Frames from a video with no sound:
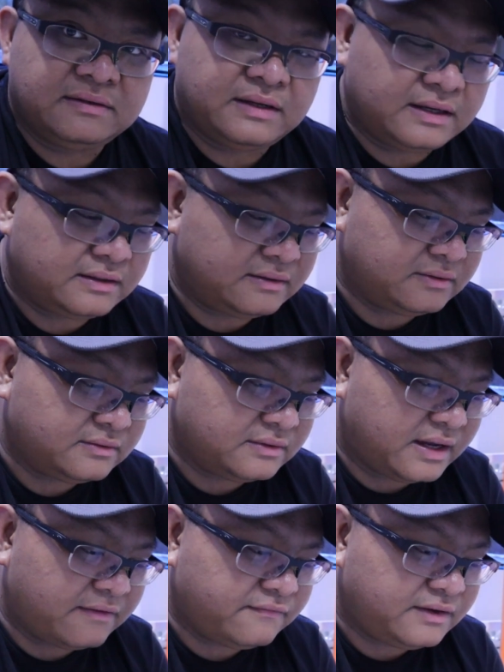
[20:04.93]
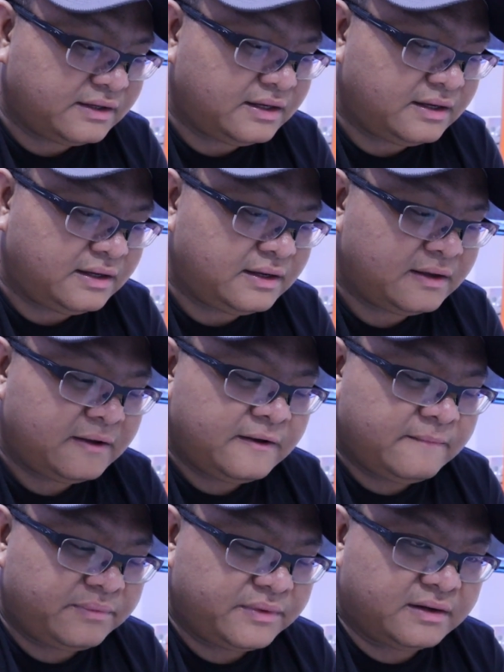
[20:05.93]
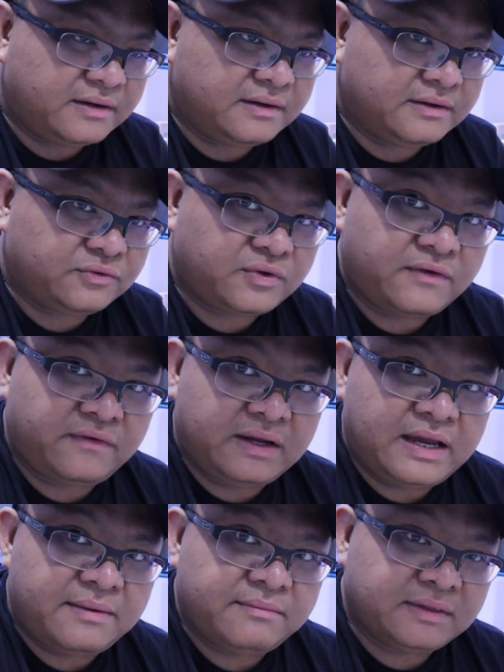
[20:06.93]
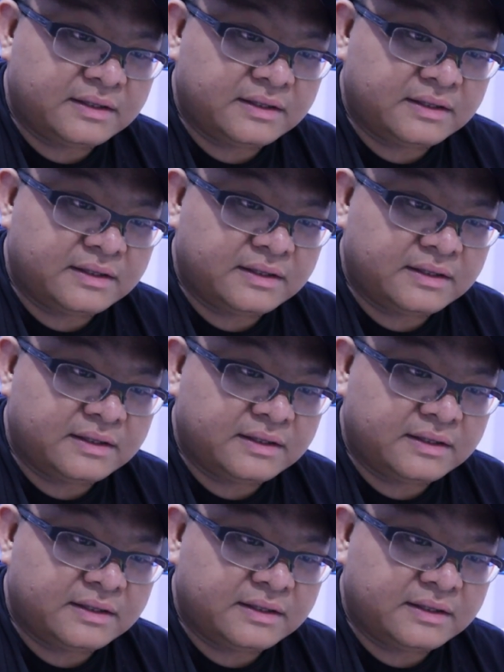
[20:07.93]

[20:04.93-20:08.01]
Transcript: like every 12 a.m.